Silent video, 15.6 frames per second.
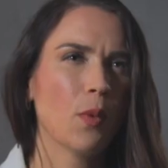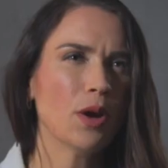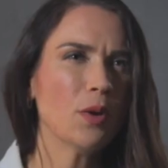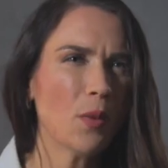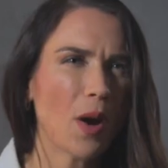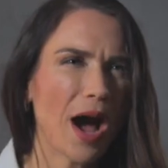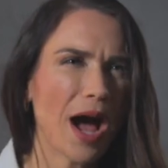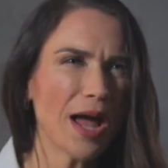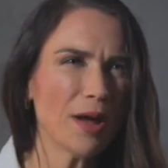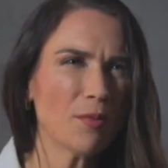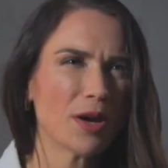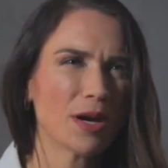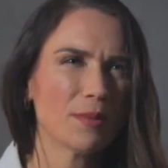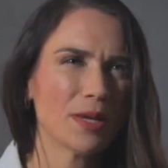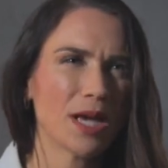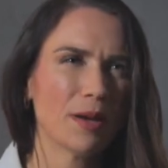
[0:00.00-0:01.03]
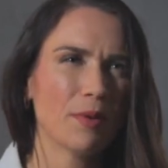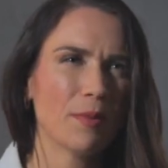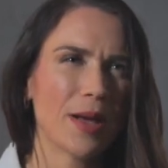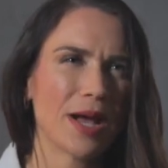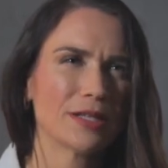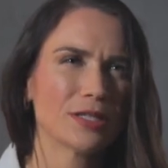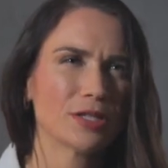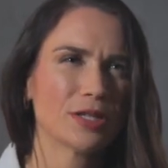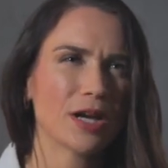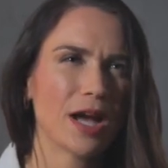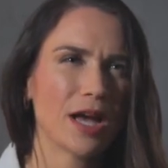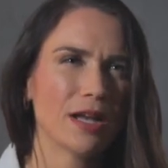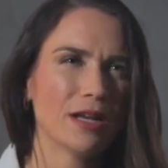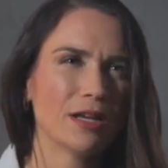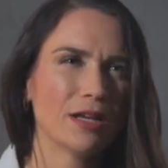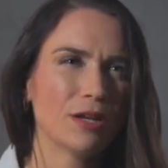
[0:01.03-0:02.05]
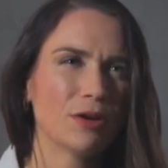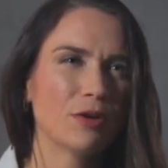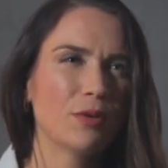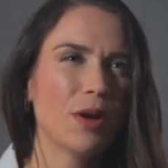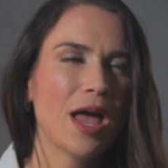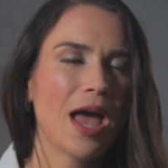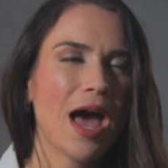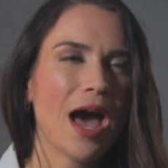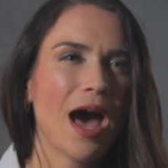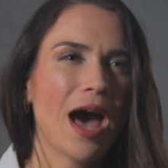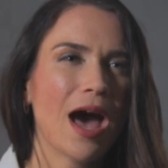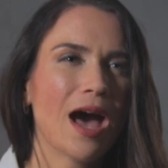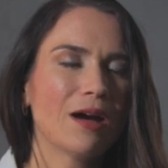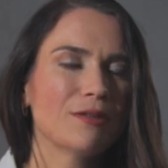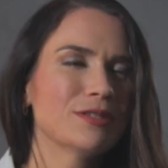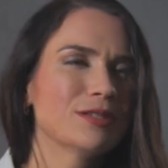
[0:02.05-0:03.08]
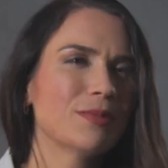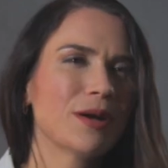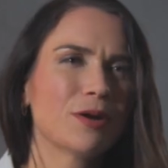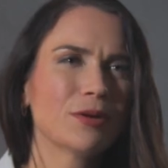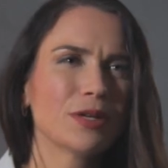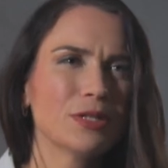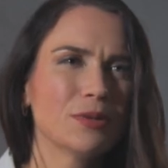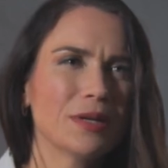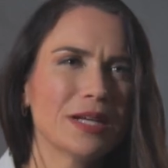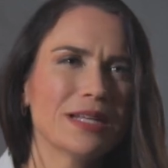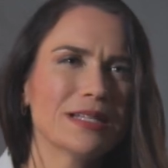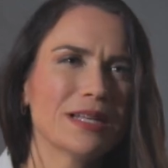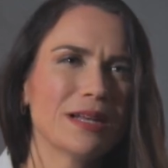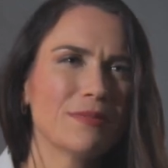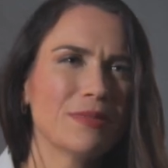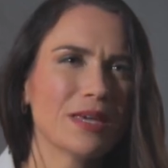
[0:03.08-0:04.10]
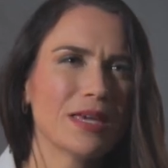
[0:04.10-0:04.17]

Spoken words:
what do I want to become a master at? I was in my early 20s and I'm